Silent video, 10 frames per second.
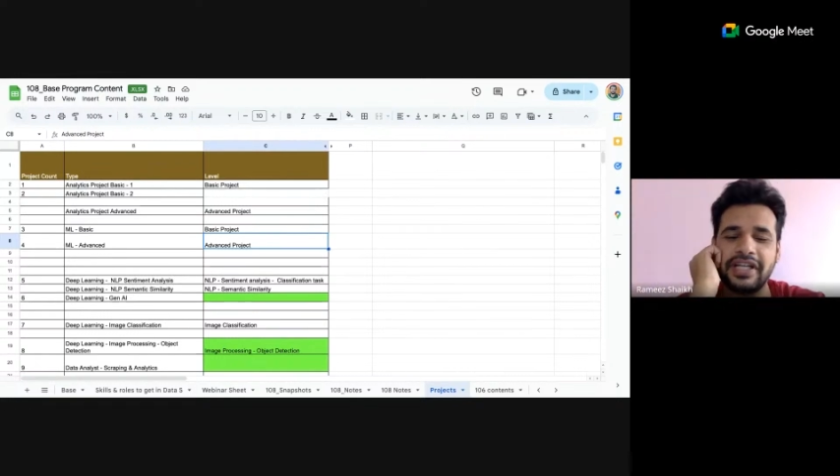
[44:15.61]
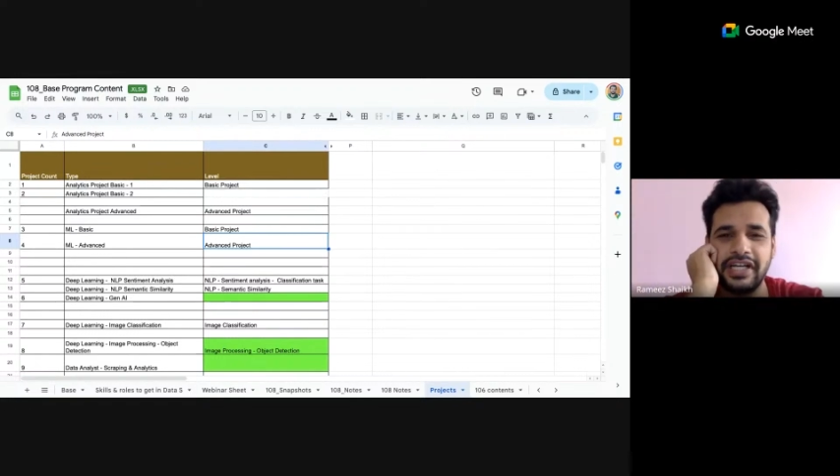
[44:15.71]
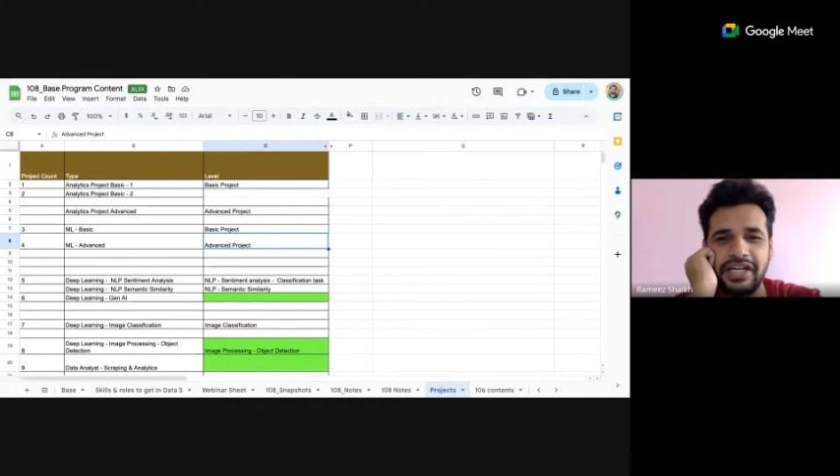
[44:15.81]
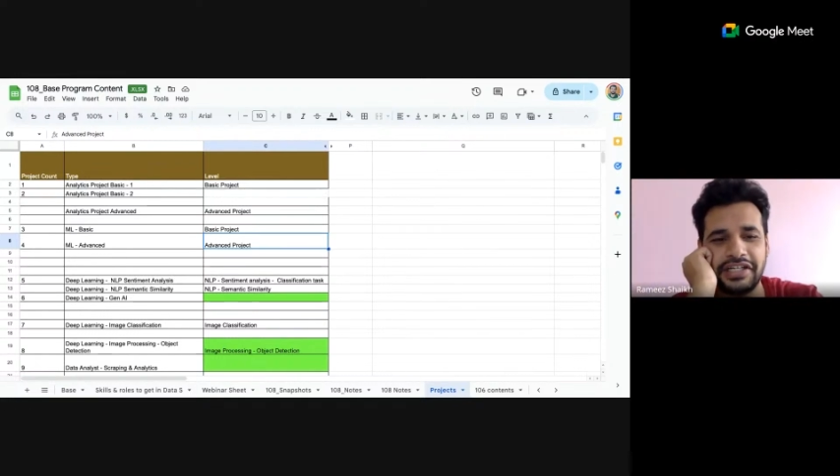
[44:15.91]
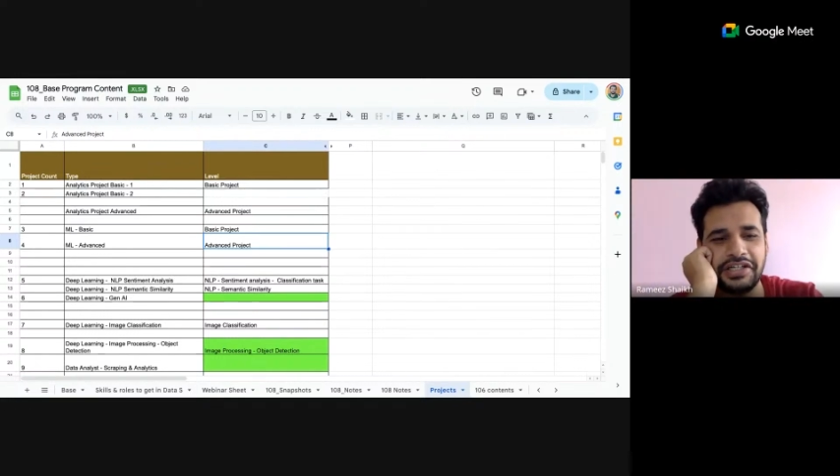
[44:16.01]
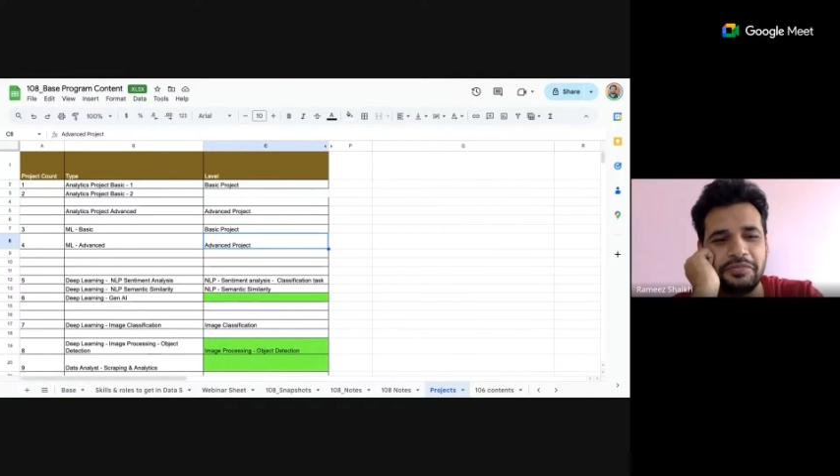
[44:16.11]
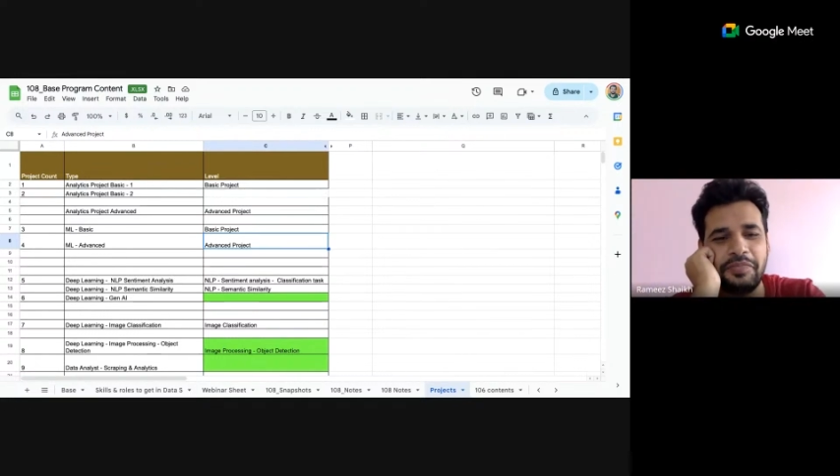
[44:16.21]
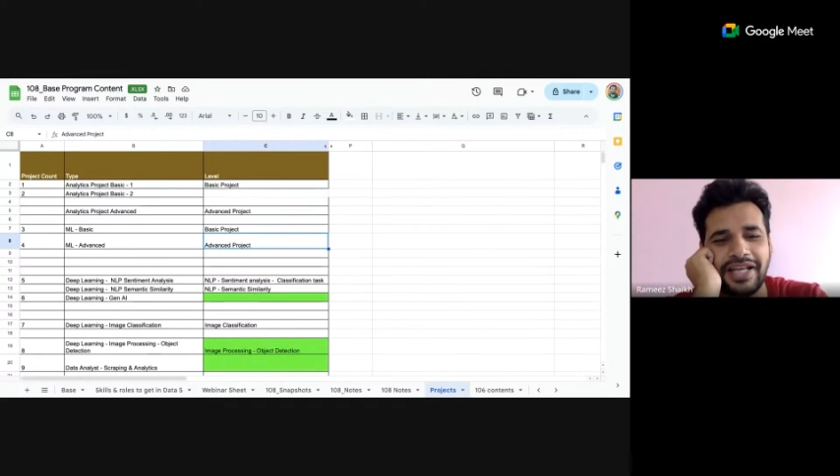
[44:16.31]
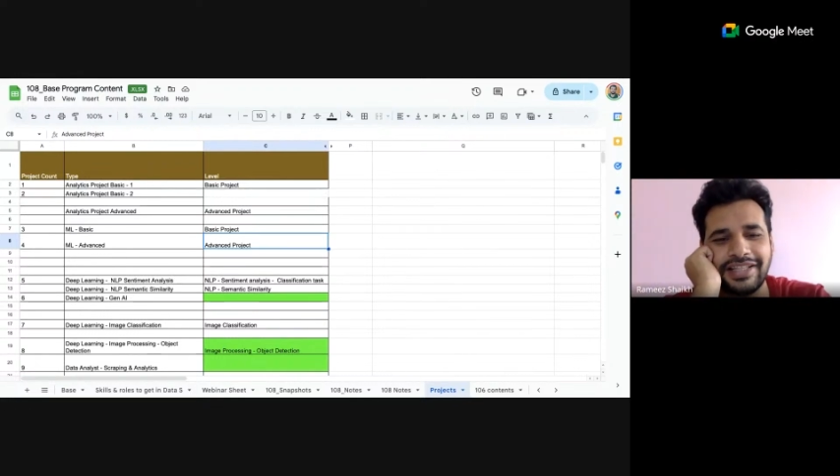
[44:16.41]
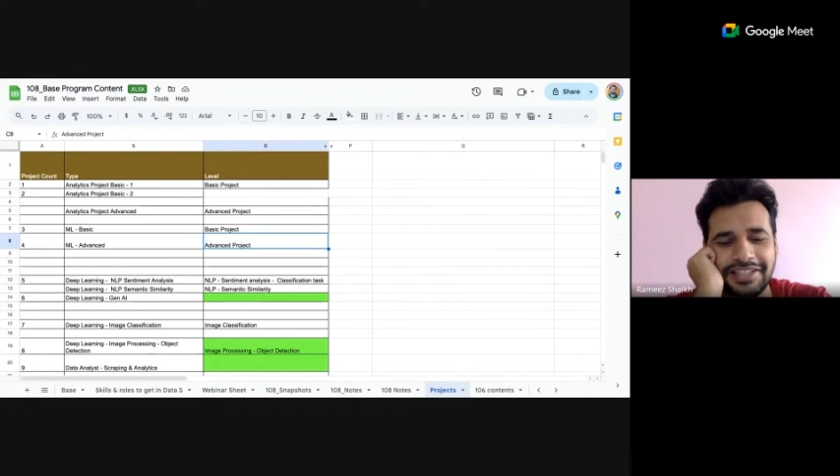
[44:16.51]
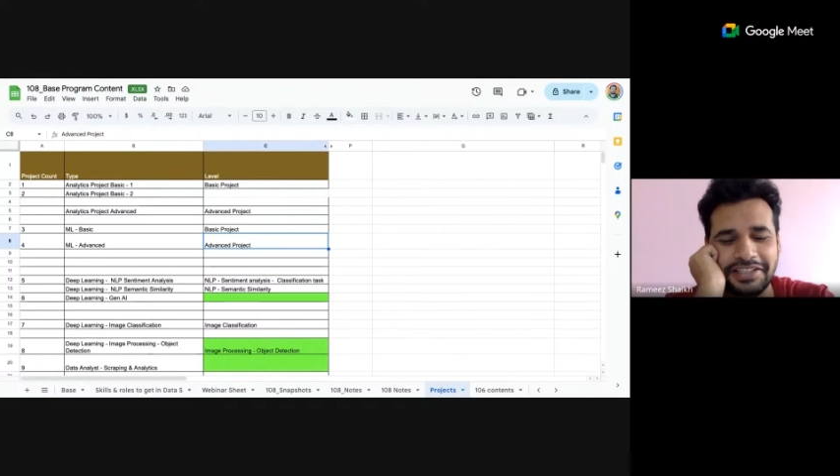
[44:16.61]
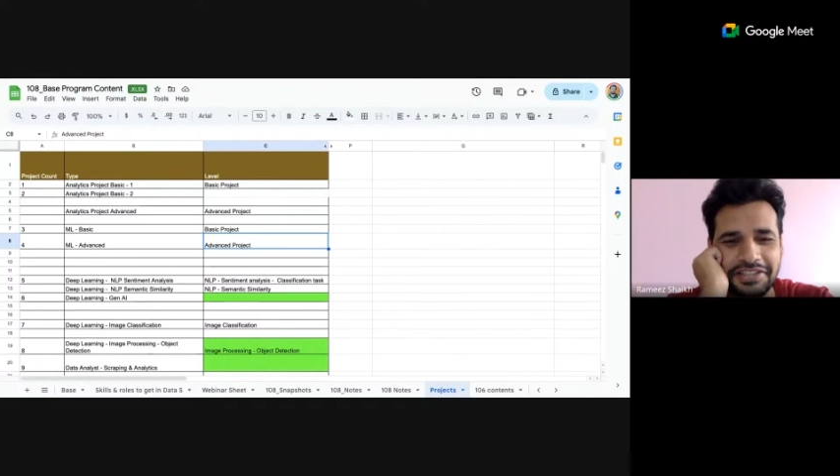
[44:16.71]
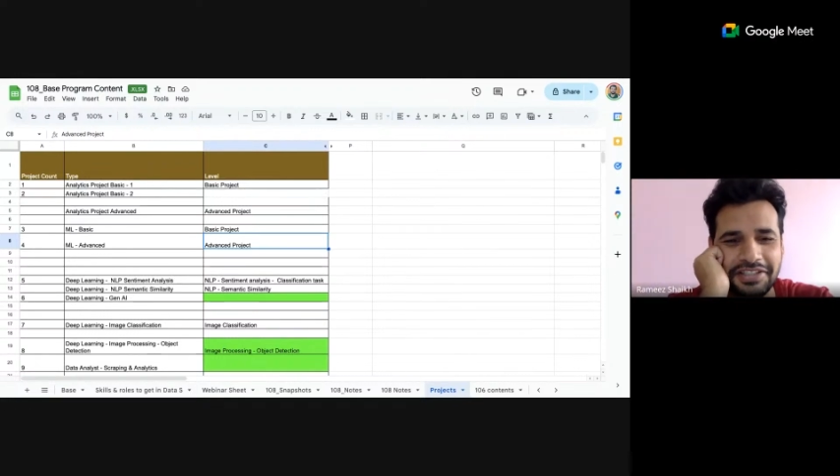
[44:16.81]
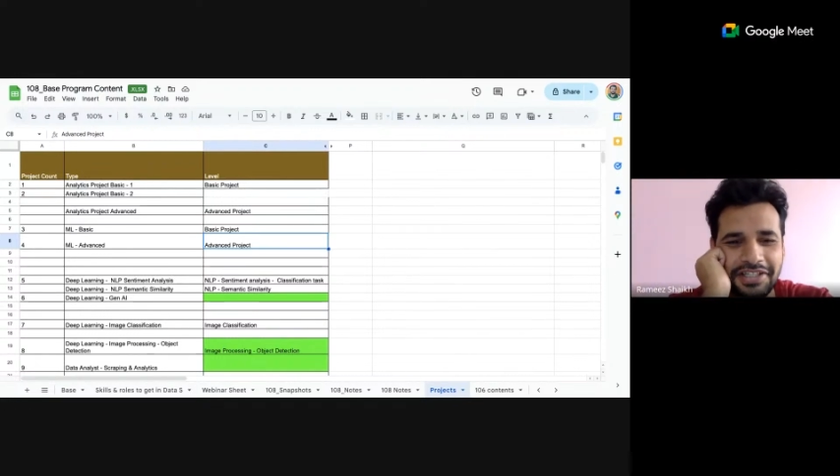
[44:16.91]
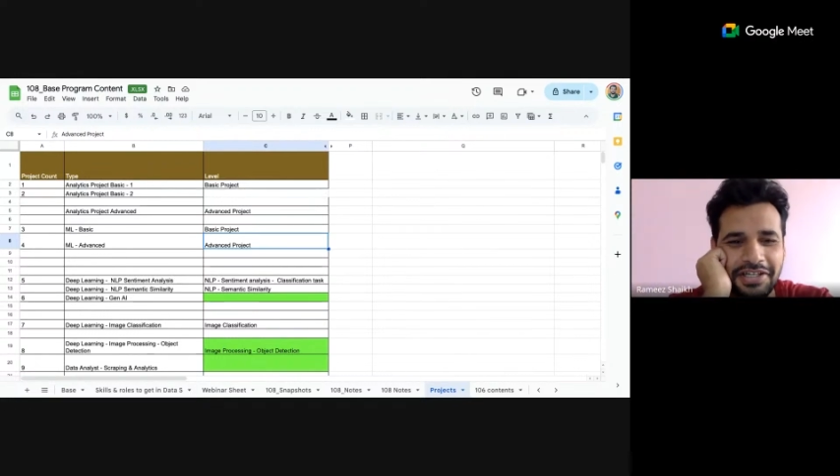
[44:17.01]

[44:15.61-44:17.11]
created in Python.